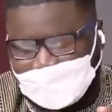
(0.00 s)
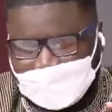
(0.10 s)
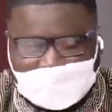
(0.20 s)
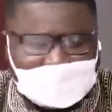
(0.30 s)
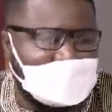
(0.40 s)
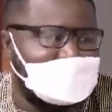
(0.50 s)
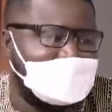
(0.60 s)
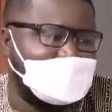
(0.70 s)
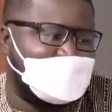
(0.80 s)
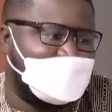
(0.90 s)
we
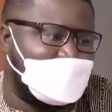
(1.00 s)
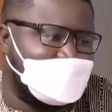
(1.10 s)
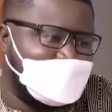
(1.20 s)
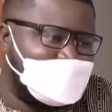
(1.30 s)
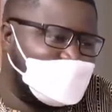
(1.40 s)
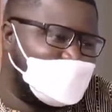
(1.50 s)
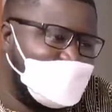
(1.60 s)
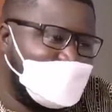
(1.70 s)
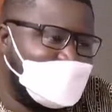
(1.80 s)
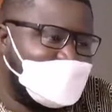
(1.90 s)
started this program, you told
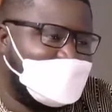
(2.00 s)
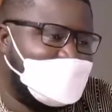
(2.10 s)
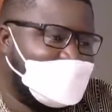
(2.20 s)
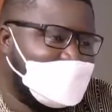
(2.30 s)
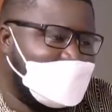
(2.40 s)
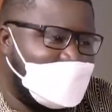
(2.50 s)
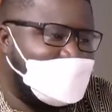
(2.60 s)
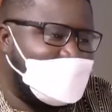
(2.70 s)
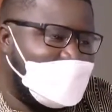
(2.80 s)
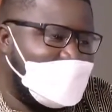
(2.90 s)
me off
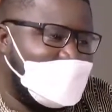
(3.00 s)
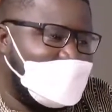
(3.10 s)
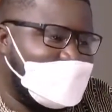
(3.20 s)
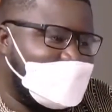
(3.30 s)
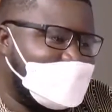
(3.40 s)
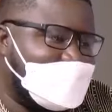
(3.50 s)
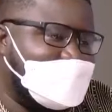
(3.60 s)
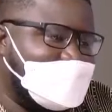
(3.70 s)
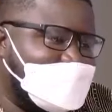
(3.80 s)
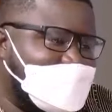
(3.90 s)
camera that
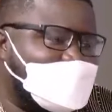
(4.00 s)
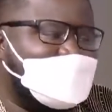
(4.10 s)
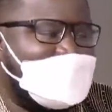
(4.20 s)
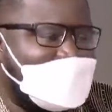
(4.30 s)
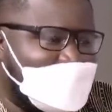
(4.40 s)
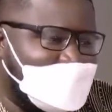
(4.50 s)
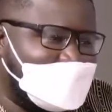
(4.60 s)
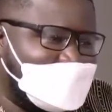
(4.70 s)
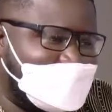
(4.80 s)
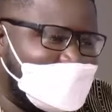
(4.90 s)
it should be clean.
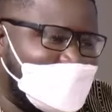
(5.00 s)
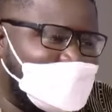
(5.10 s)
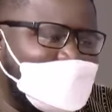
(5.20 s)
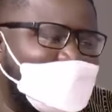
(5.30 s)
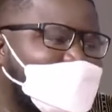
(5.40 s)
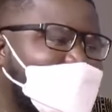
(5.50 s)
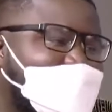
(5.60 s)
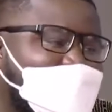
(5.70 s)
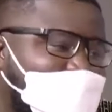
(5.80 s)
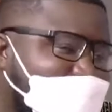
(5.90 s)
It shouldn't be
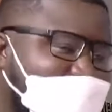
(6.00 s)
a do or